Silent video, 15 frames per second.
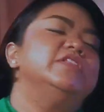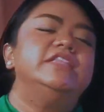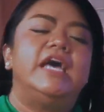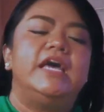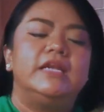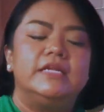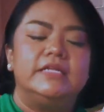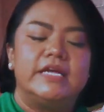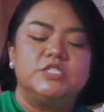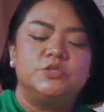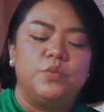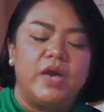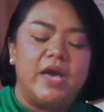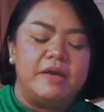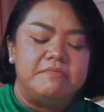So then
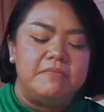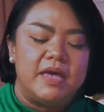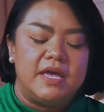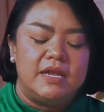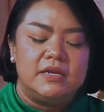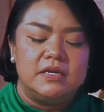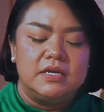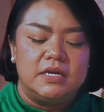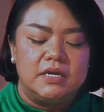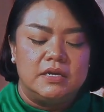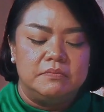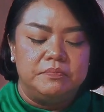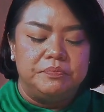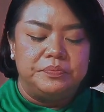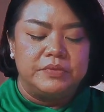that's where I met
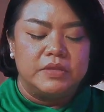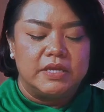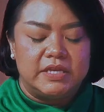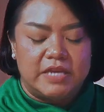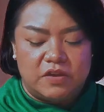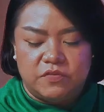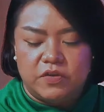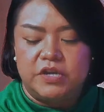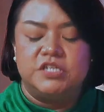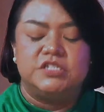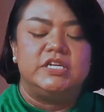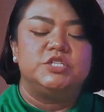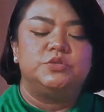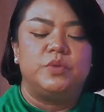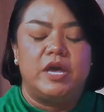Kat
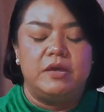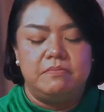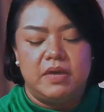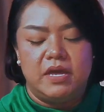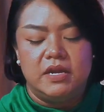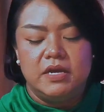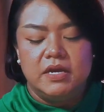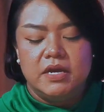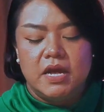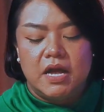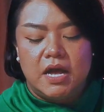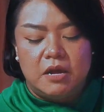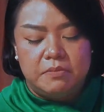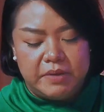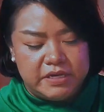Farij. That's where I met
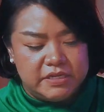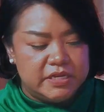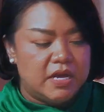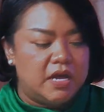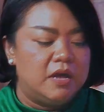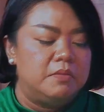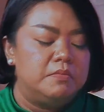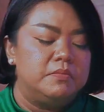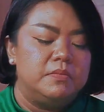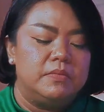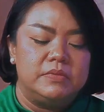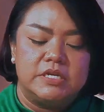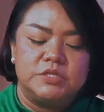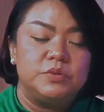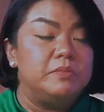Mak
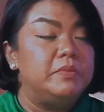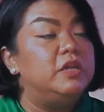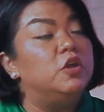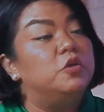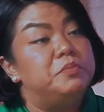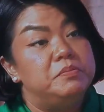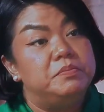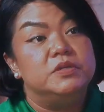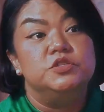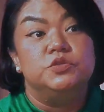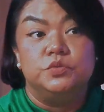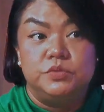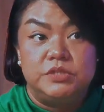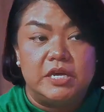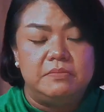Idham. That's where I met a lot of
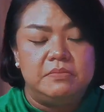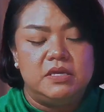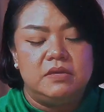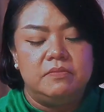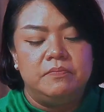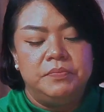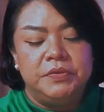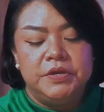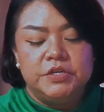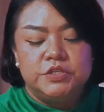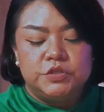people. So Huzaimi.